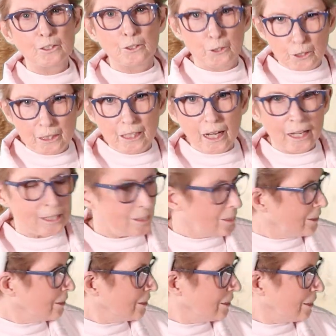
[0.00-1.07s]
Good
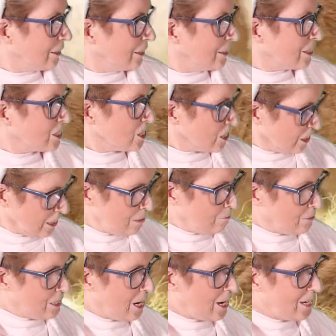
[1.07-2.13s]
night.
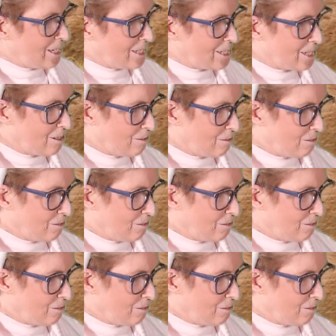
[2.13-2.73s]
Sleep tight.